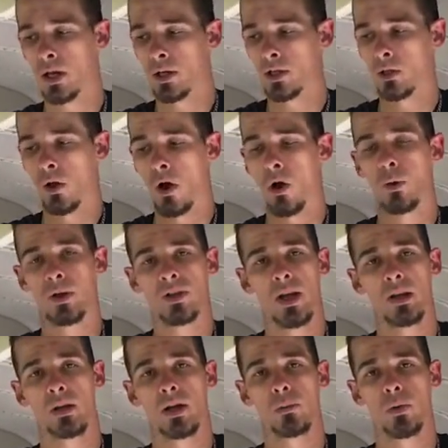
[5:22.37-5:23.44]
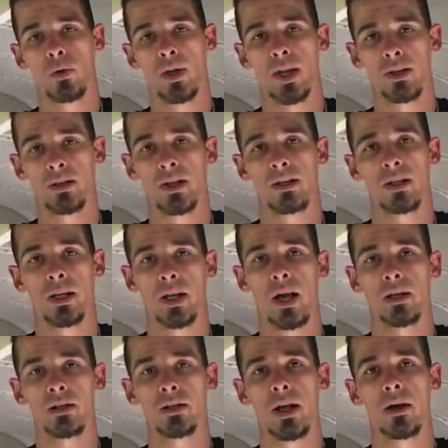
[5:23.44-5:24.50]
you'll always end up with that 16
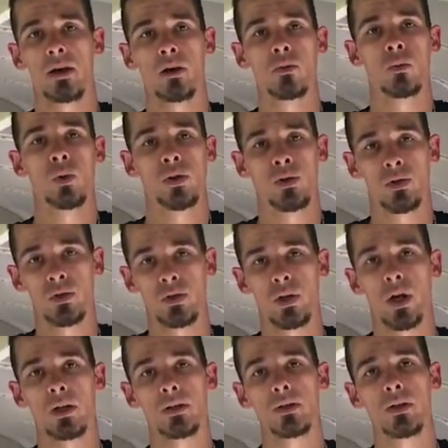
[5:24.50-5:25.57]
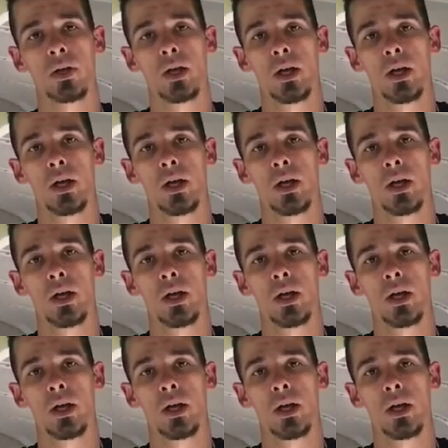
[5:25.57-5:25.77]
on center with your studs.